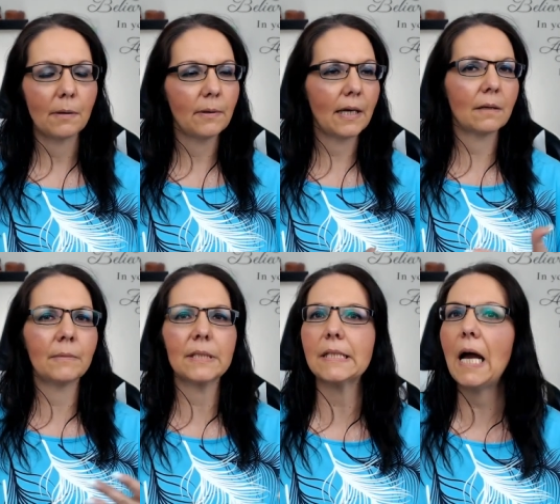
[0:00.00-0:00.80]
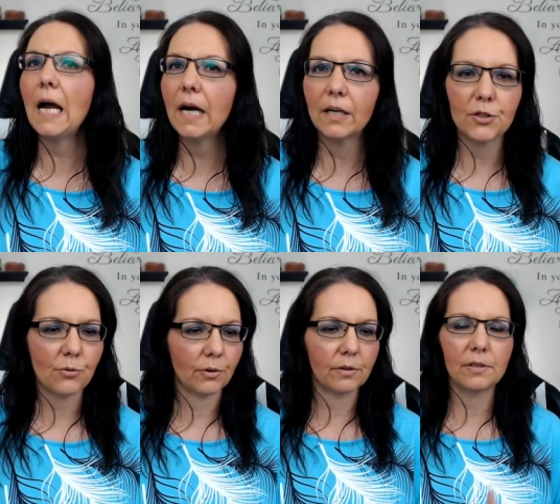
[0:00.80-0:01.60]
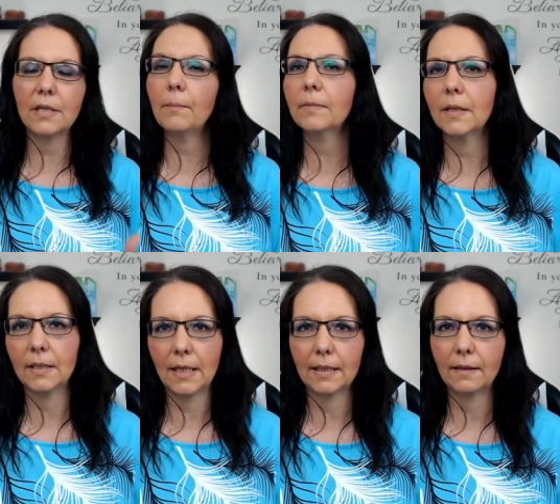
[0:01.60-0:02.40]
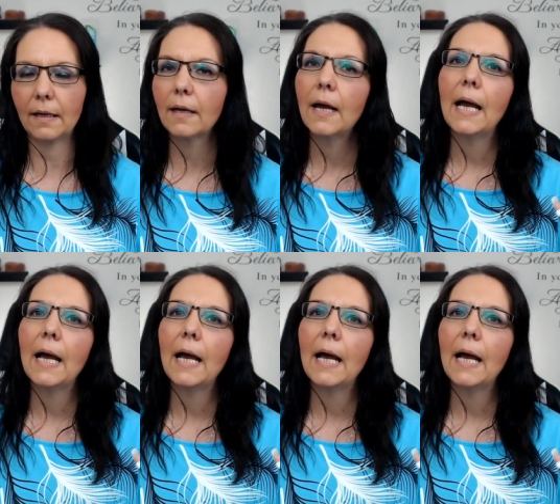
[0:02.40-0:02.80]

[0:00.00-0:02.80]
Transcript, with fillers: maybe get a massage or something like that.